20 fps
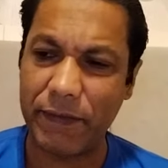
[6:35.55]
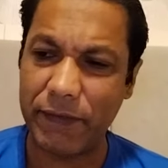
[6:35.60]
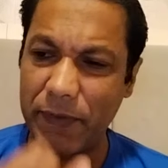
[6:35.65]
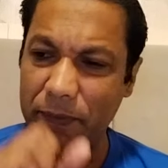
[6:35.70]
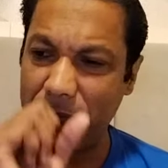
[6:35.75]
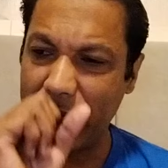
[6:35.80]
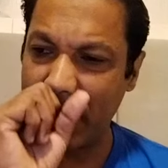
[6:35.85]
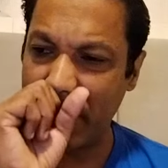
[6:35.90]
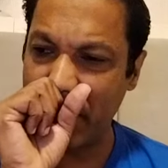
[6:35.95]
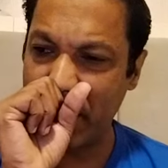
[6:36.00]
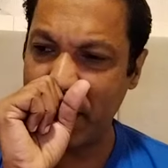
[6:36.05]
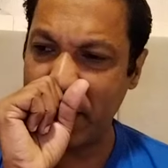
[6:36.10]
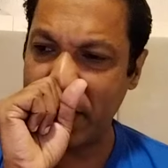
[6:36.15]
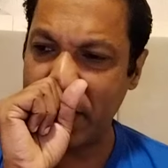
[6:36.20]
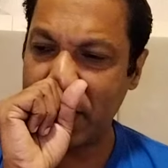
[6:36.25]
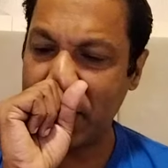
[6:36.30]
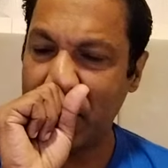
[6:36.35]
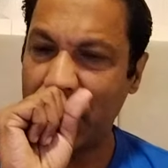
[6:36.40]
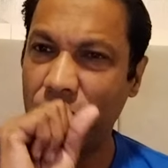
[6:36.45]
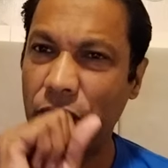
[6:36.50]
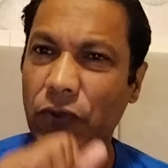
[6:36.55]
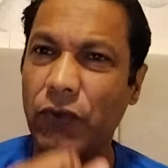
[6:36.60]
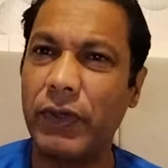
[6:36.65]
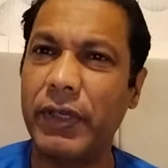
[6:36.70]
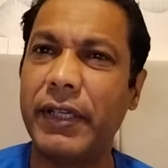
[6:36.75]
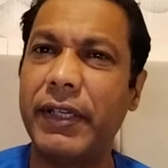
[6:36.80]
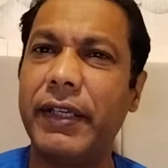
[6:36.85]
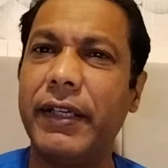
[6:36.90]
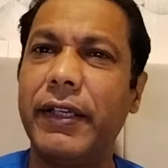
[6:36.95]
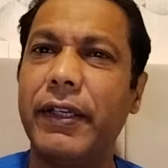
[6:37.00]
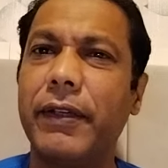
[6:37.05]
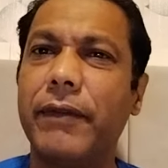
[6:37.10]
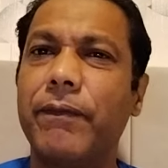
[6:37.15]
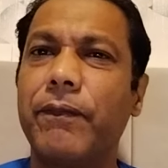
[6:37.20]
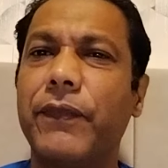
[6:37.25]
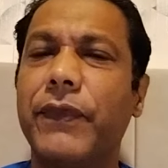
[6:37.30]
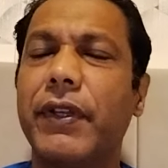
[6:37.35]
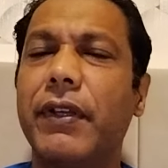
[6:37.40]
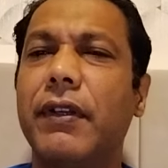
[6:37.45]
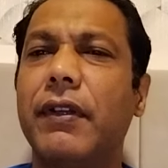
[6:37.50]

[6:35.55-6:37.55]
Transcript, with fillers: have emerged showing